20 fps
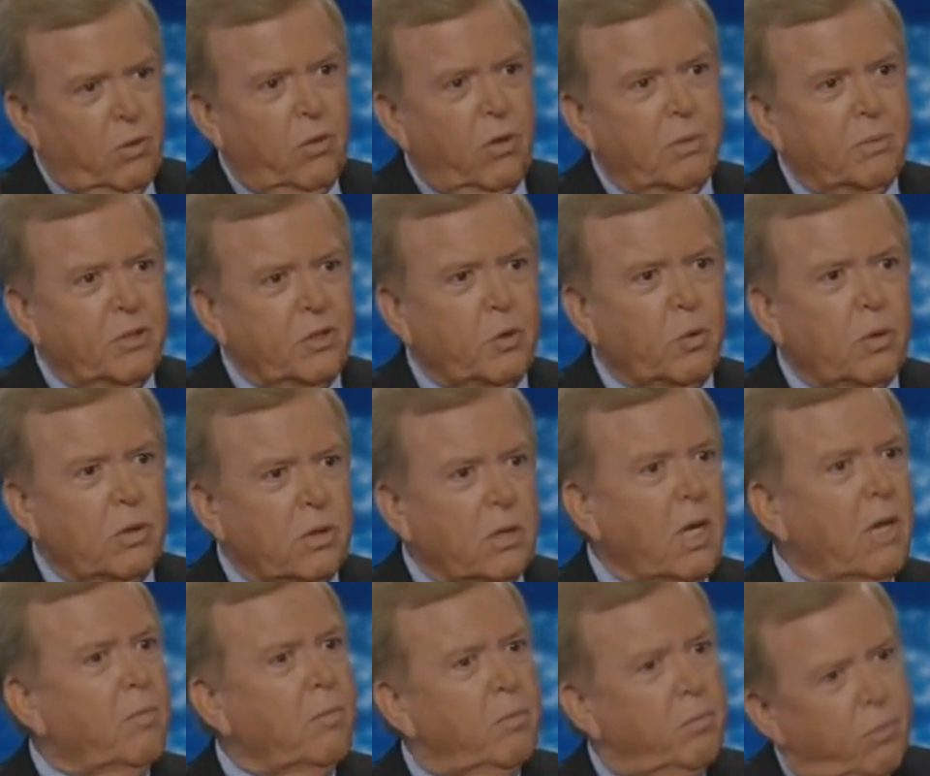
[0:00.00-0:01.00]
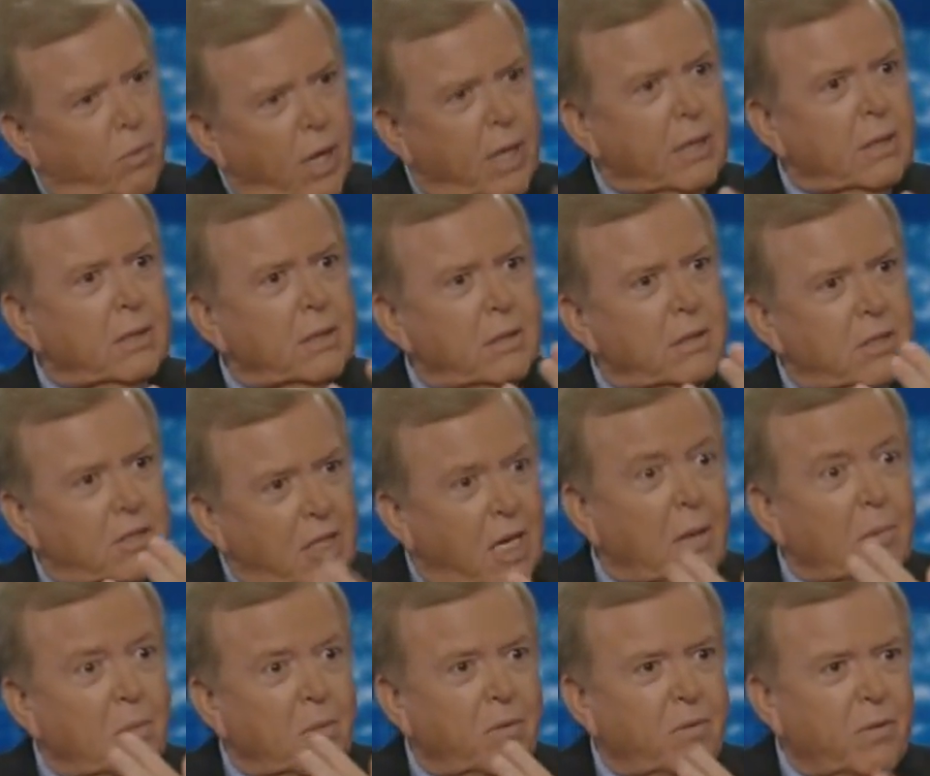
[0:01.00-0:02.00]
Norman Schwarzkopf brought
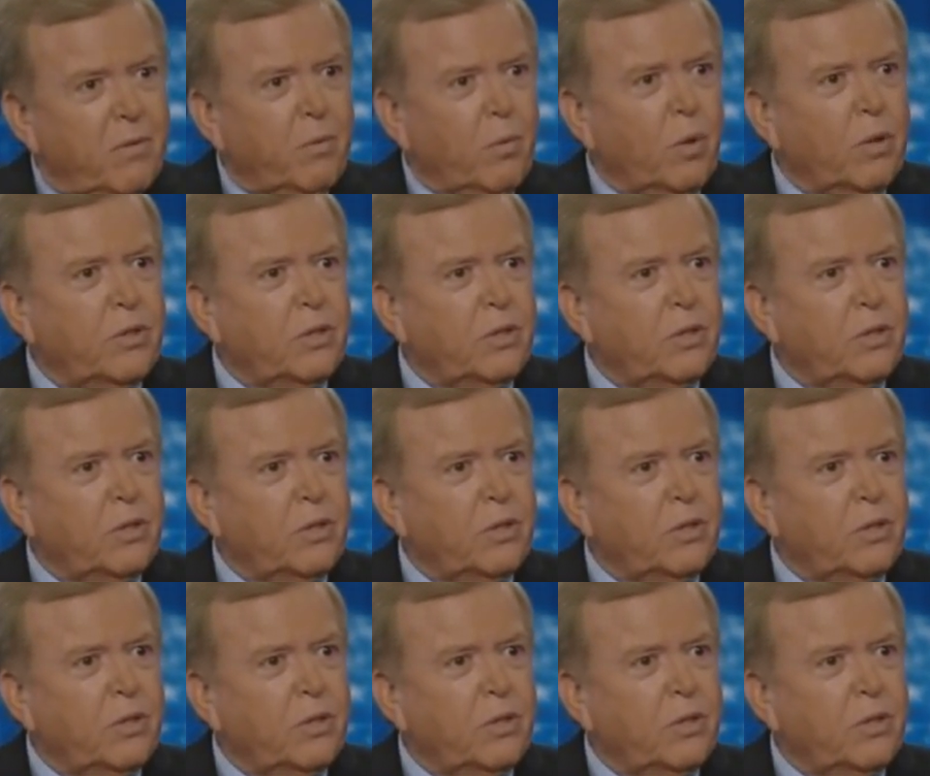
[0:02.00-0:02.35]
some of the forces.